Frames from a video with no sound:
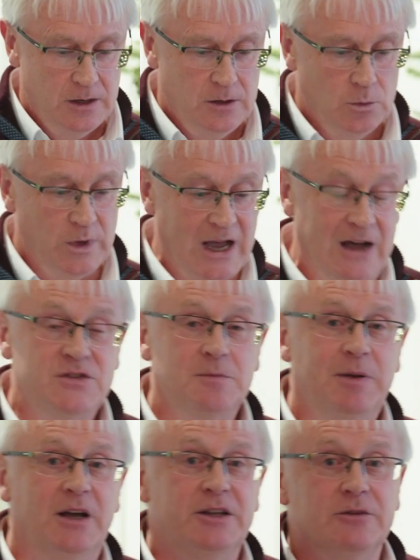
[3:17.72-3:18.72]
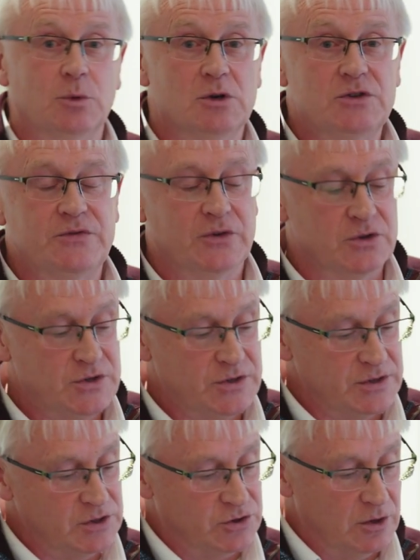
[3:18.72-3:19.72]
We have supplied the world's
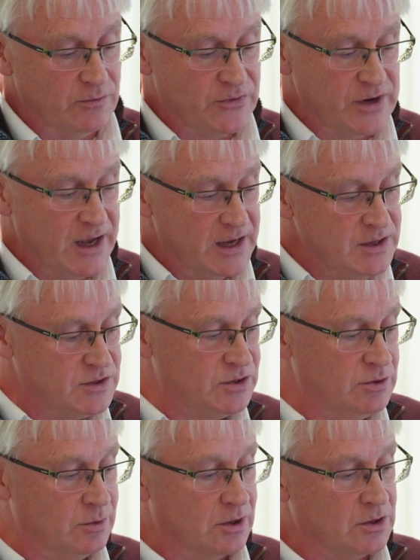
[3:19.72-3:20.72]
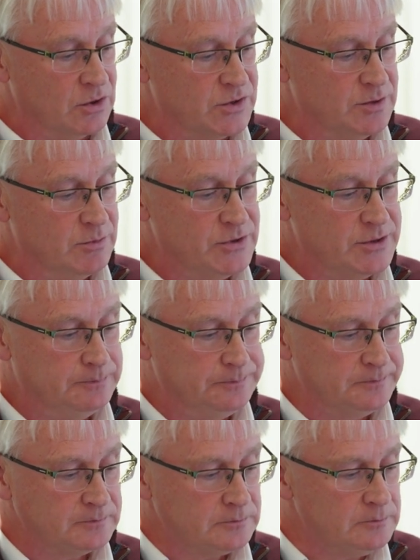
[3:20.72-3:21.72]
first germ-free eggs to our customers,
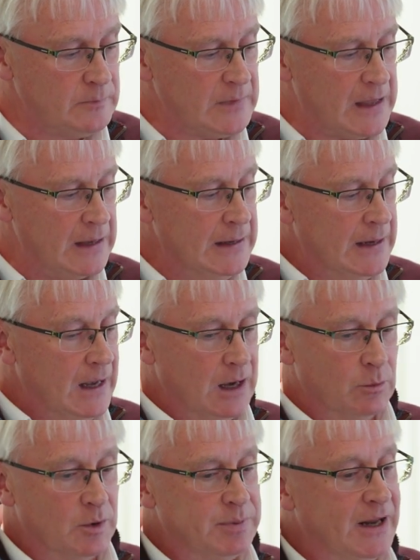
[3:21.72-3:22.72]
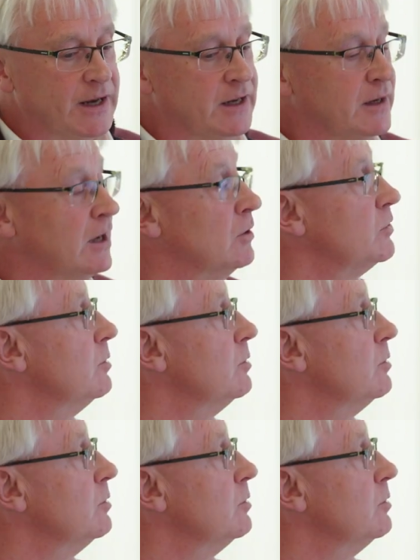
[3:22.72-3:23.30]
and we're planning now to